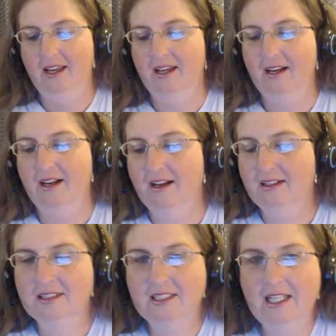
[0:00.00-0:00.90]
And
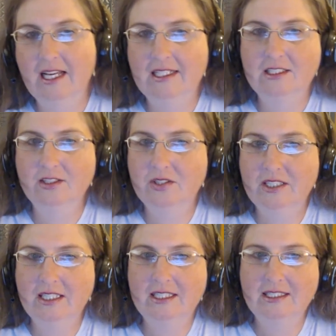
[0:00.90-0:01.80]
honestly, I do
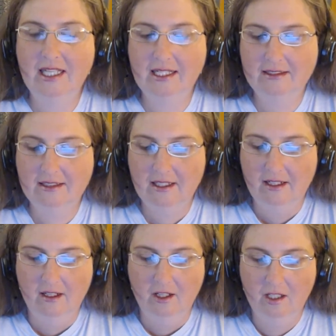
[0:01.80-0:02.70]
see this as,
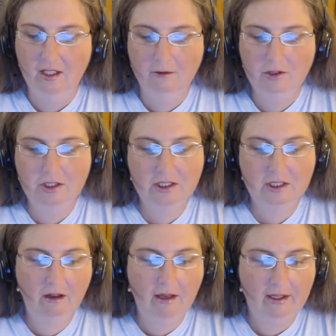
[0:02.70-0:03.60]
just
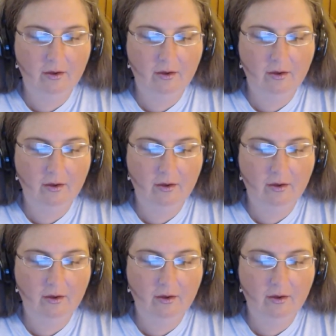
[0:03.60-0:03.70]
thought.